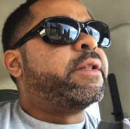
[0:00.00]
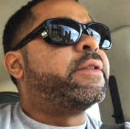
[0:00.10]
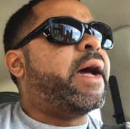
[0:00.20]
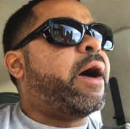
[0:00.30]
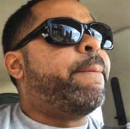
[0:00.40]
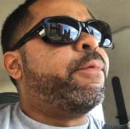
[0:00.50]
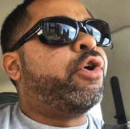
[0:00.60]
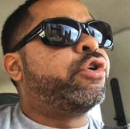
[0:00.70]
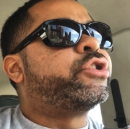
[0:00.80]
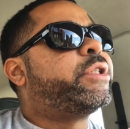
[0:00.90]
Now,
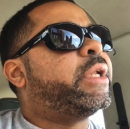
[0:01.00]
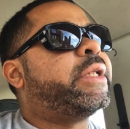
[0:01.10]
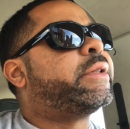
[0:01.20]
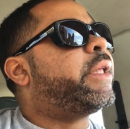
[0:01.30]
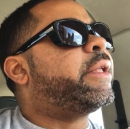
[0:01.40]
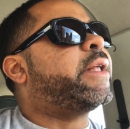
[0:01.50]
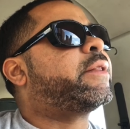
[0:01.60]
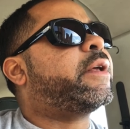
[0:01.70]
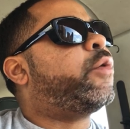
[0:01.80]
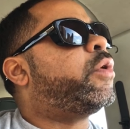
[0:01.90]
Murs didn't think
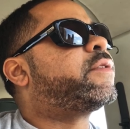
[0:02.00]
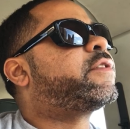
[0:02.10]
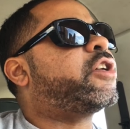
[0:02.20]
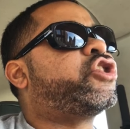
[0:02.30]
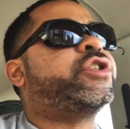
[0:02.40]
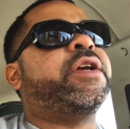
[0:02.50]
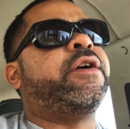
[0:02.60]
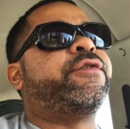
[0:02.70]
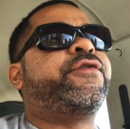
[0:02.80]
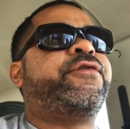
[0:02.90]
that there was such thing
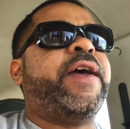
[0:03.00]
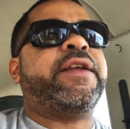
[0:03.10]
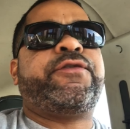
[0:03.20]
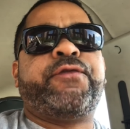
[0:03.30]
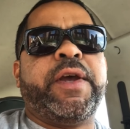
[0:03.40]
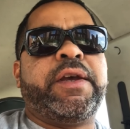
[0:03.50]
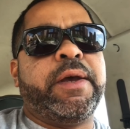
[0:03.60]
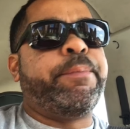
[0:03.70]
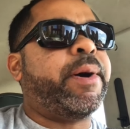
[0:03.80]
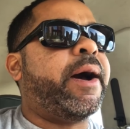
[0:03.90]
as fake
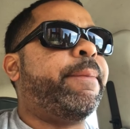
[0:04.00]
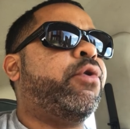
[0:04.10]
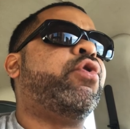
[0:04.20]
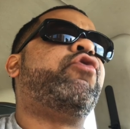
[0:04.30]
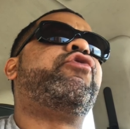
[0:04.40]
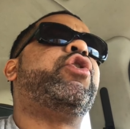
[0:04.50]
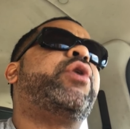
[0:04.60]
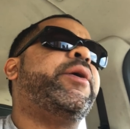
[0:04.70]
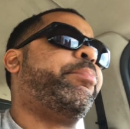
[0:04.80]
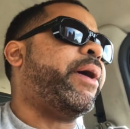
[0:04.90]
hip-hop or real
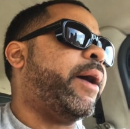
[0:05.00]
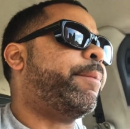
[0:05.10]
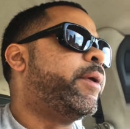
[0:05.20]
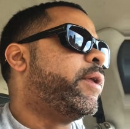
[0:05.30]
hip-hop,